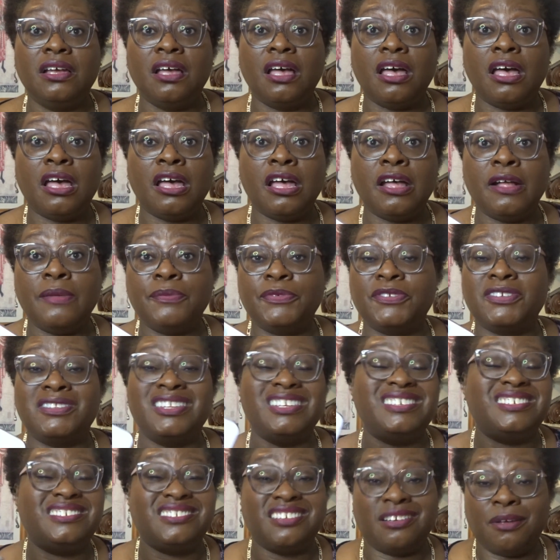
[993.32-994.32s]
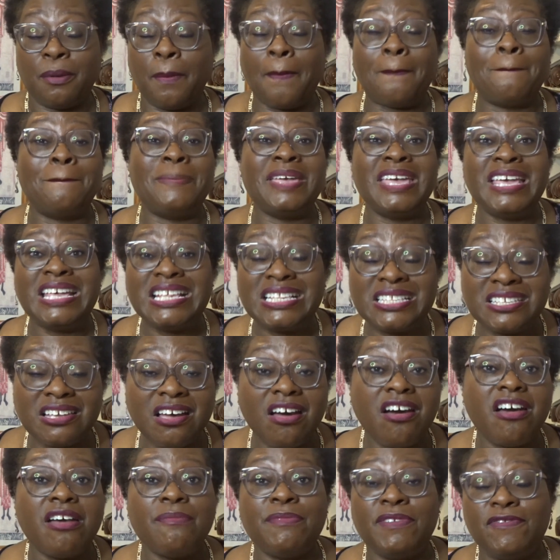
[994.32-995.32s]
So this is a big
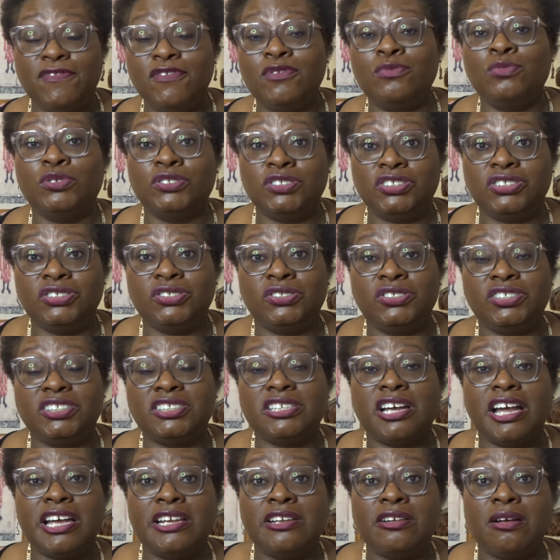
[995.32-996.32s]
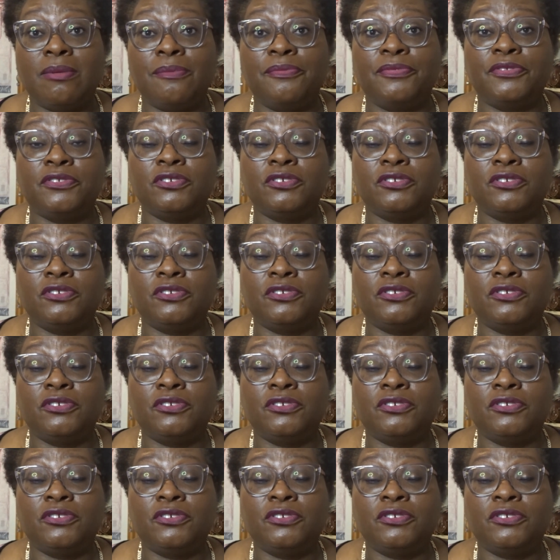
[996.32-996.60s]
time if you want to sign up